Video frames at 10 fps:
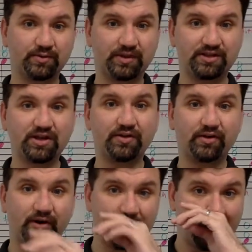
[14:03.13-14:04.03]
with each
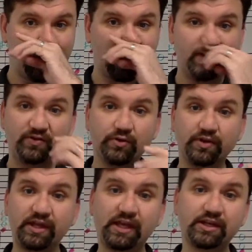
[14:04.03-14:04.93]
other if you're
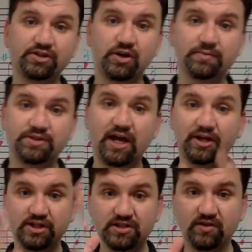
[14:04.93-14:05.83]
thinking in terms
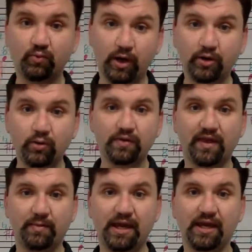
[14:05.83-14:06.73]
not just of what chord they
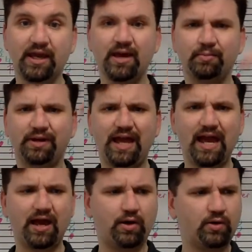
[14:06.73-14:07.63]
make, but
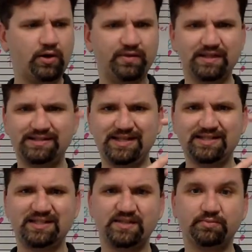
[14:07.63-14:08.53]
how the
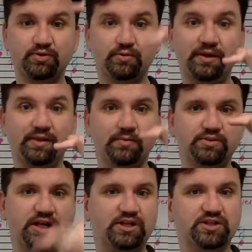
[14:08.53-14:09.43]
distance between them
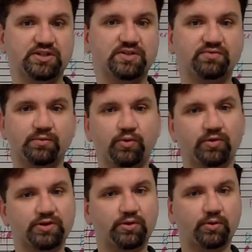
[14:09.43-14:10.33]
changes from
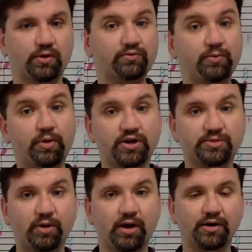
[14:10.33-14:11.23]
chord to chord, from part to
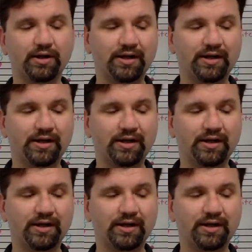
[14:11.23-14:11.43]
part.